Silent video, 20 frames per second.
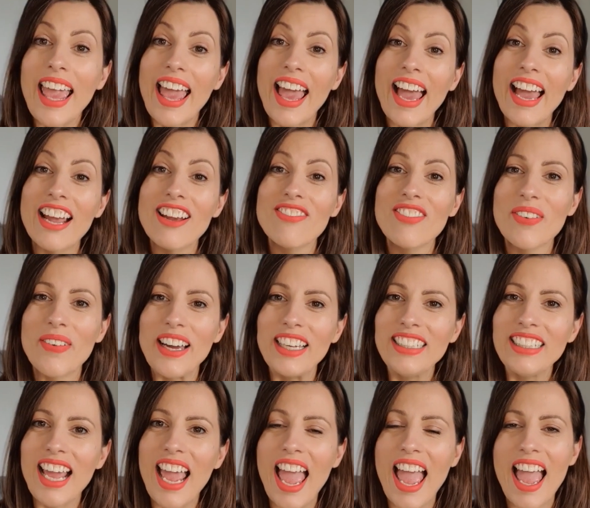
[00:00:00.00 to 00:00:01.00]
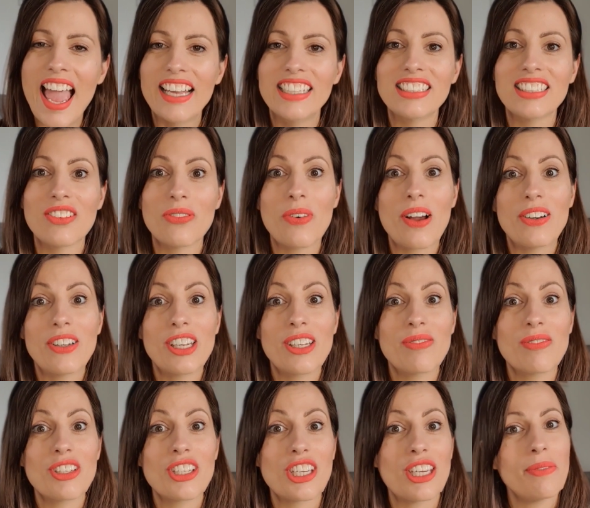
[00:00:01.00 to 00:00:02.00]
Hi everyone, and
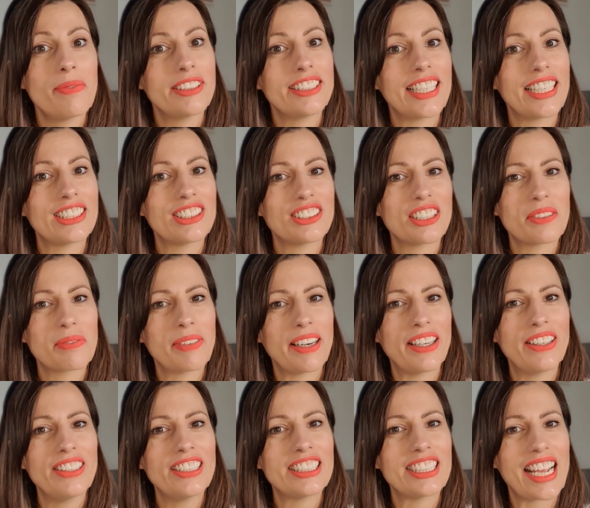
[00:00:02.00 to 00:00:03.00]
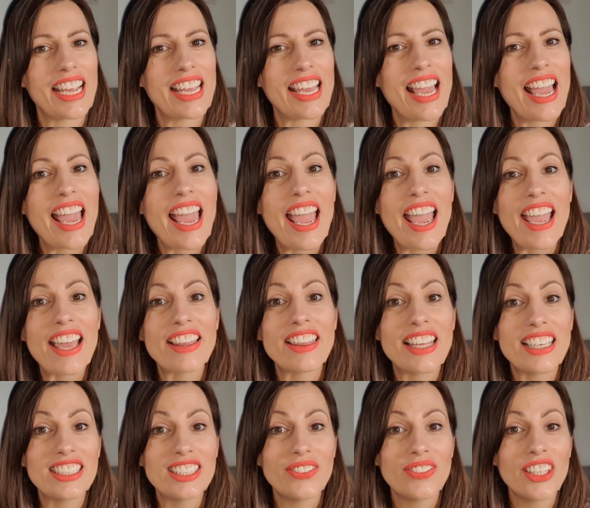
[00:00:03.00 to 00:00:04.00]
welcome to Miss Estruch Biology.
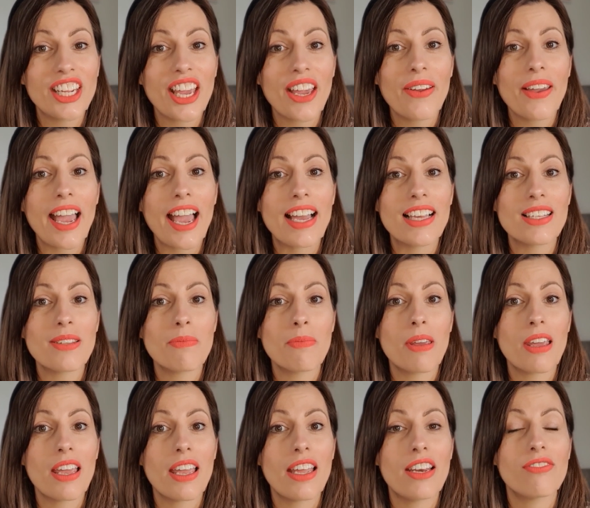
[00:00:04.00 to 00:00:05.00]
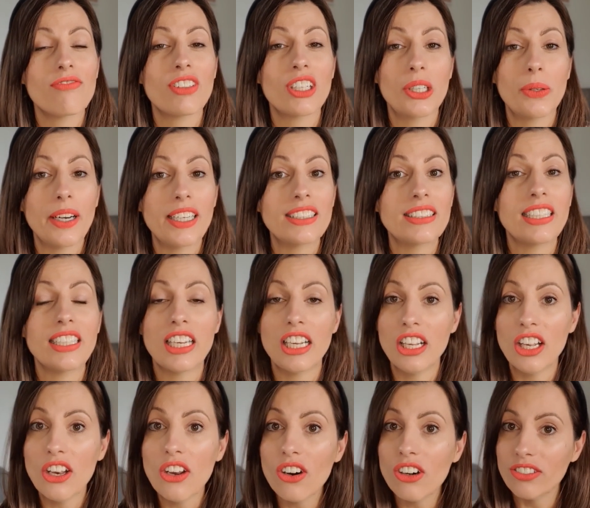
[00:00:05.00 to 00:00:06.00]
This video has been requested a
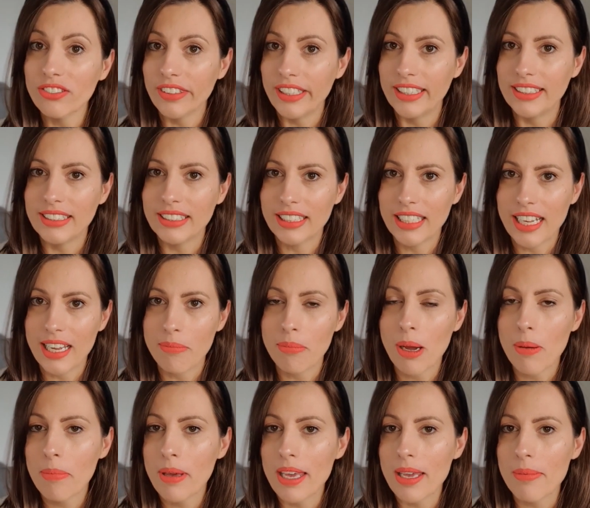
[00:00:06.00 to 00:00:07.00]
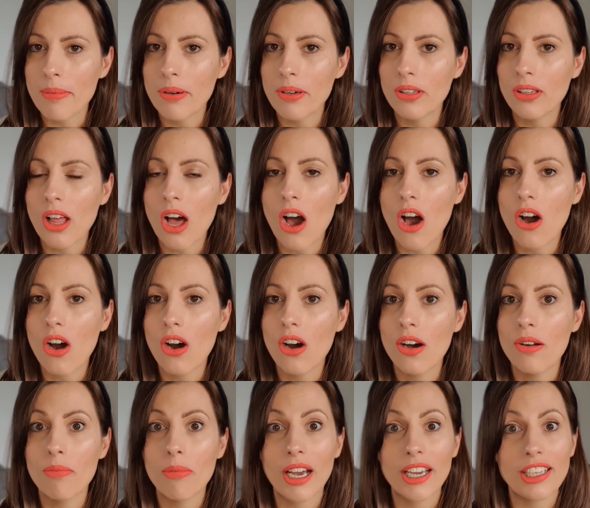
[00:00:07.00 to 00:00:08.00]
lot recently by people
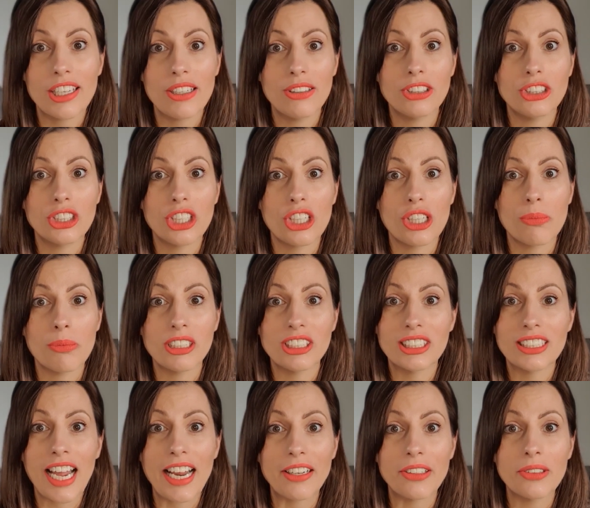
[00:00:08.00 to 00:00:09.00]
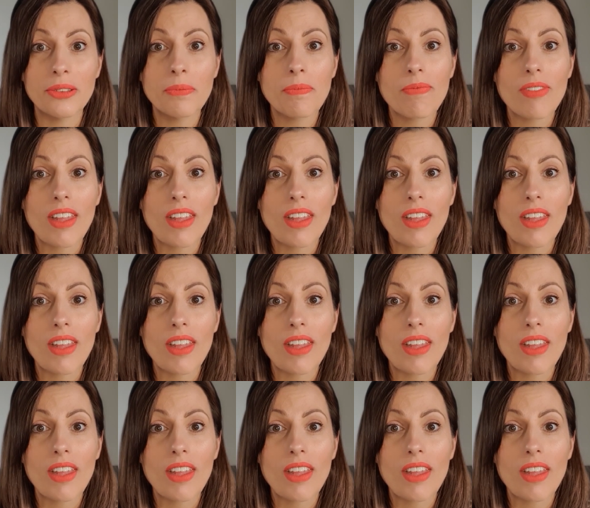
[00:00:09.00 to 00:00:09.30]
on my YouTube channel.